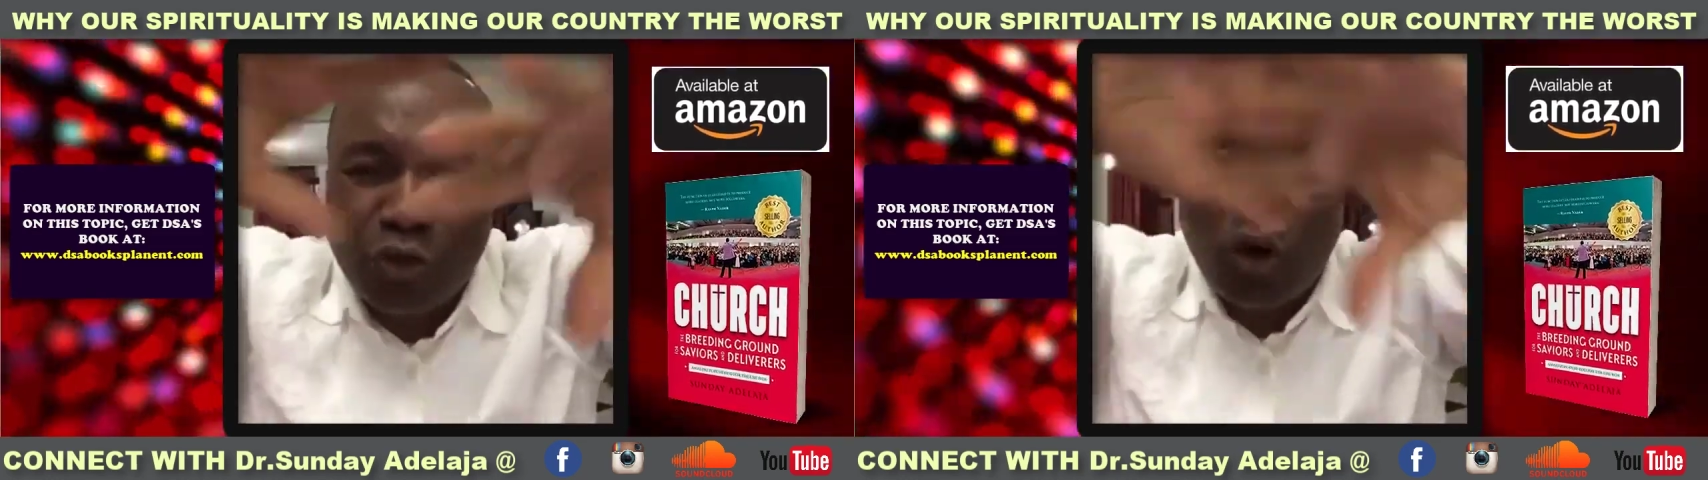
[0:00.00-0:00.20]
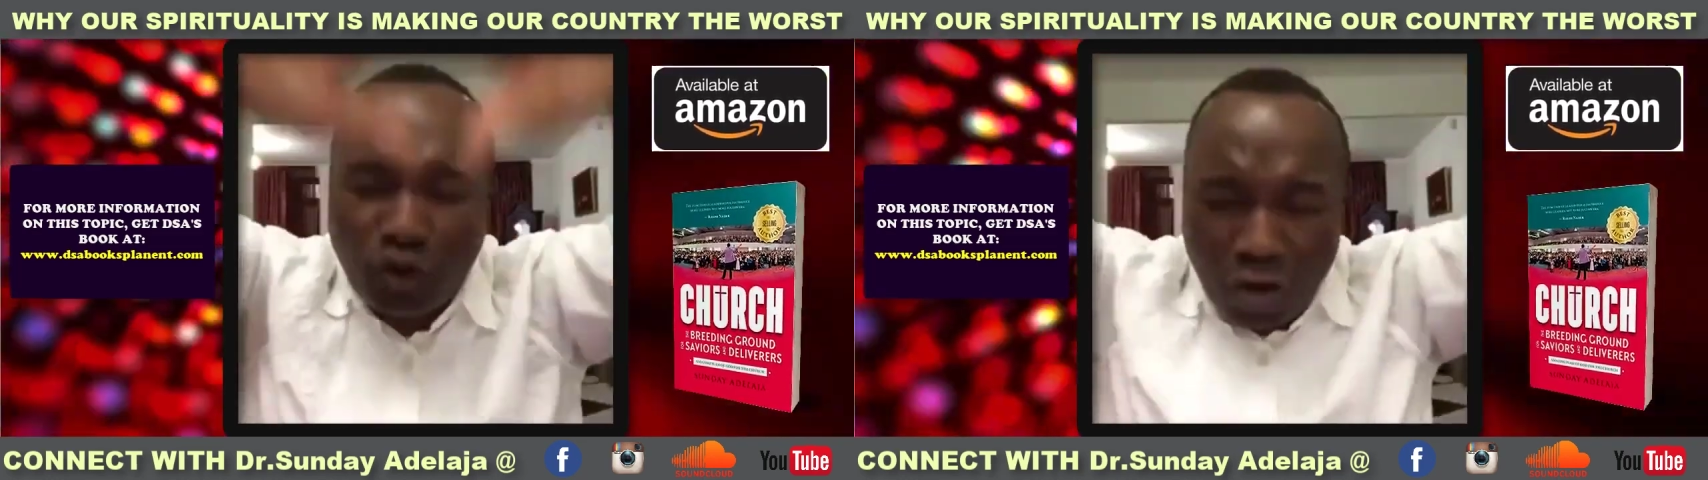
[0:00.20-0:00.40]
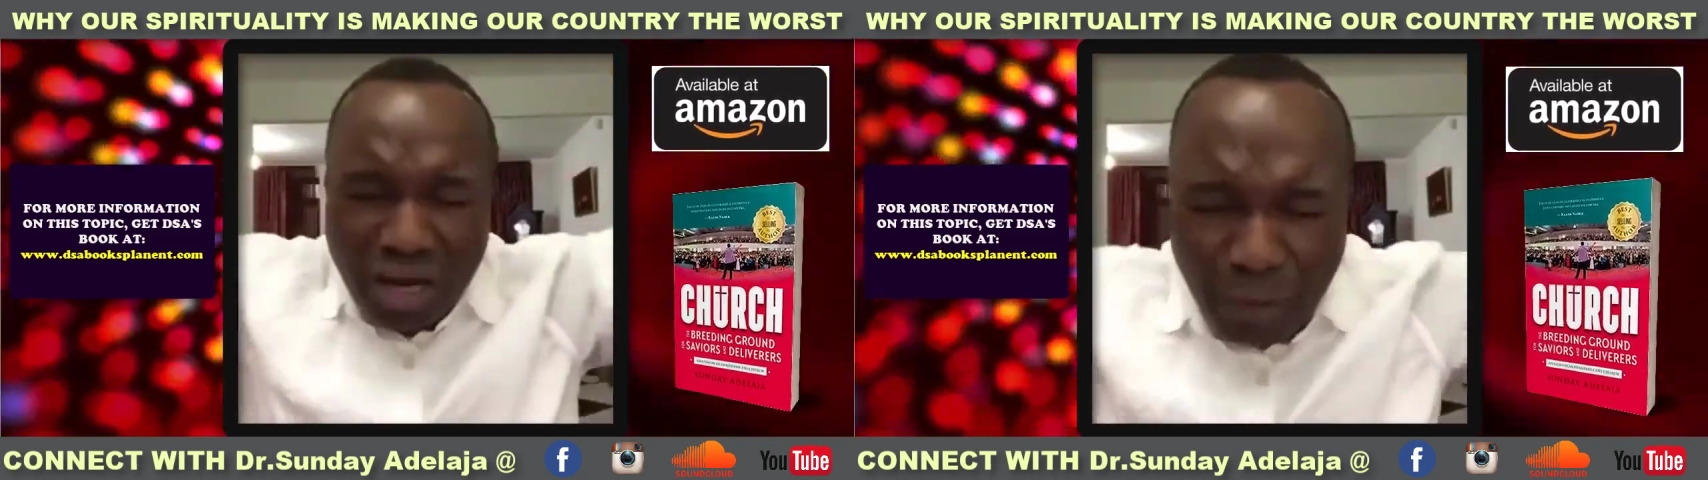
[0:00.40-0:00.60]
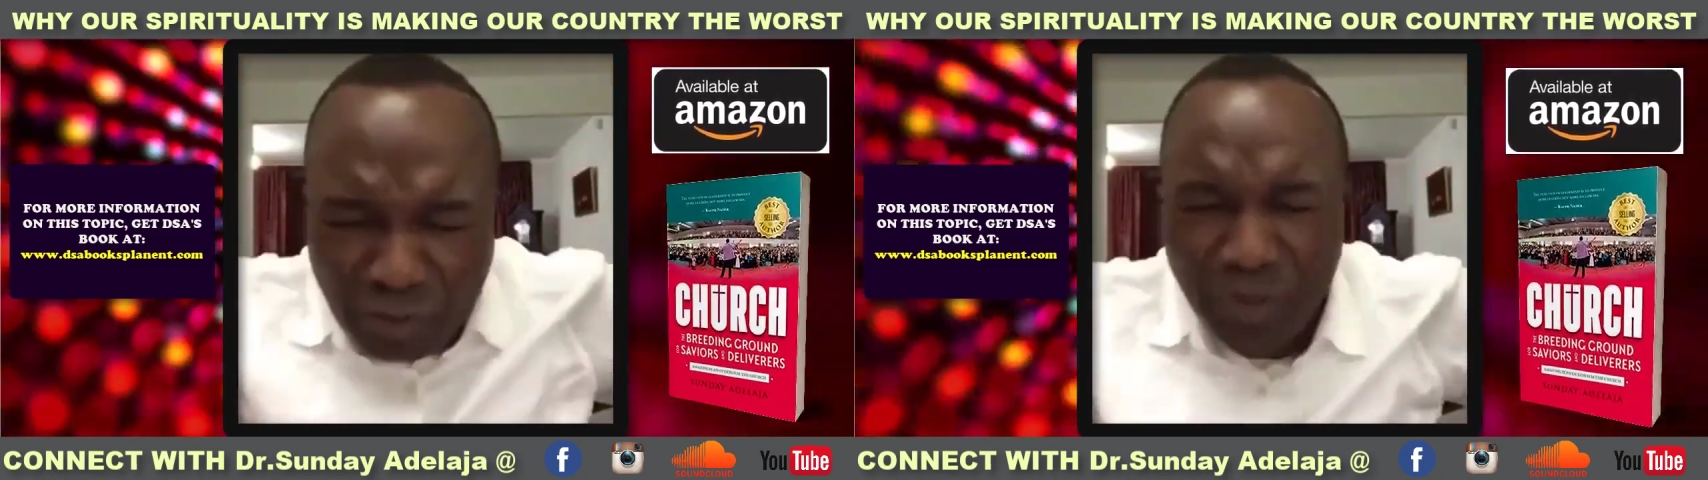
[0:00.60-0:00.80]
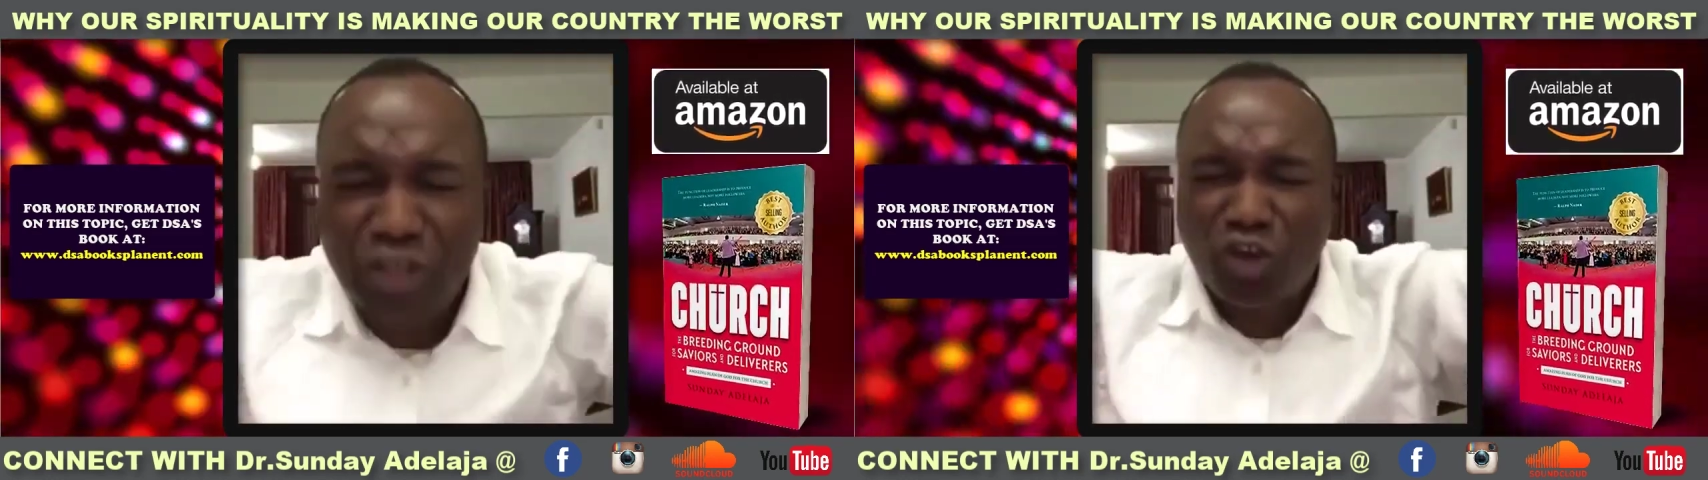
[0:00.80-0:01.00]
you know, talking about
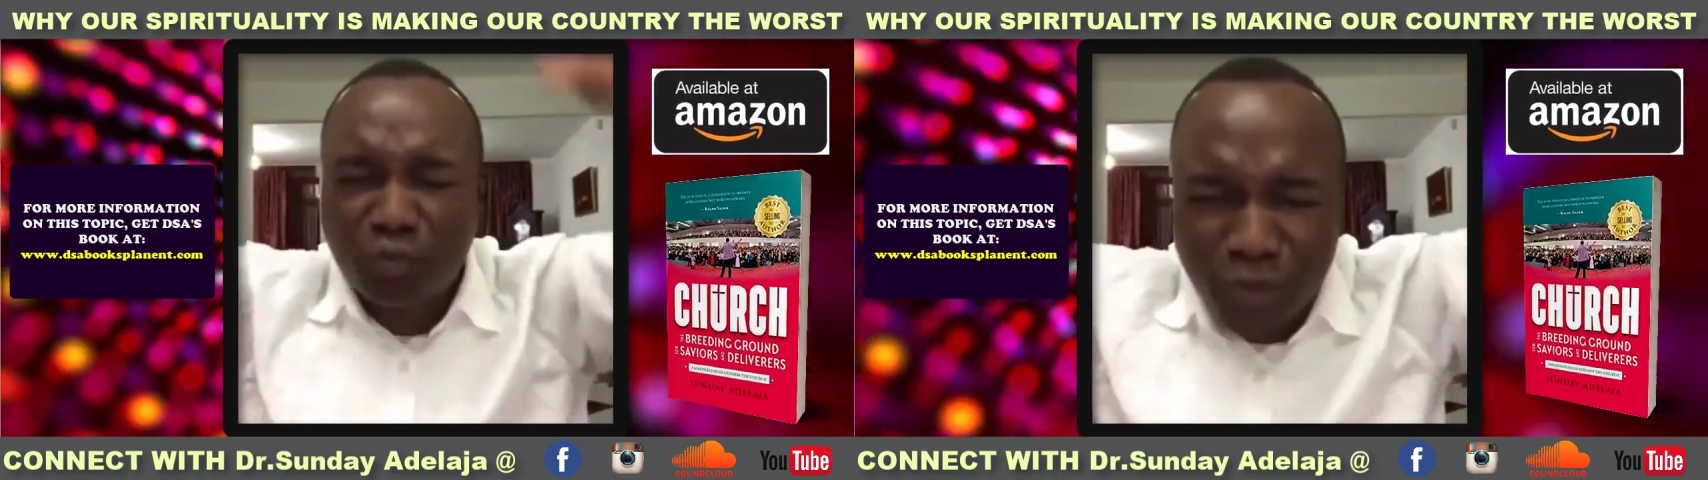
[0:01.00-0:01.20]
spiritual,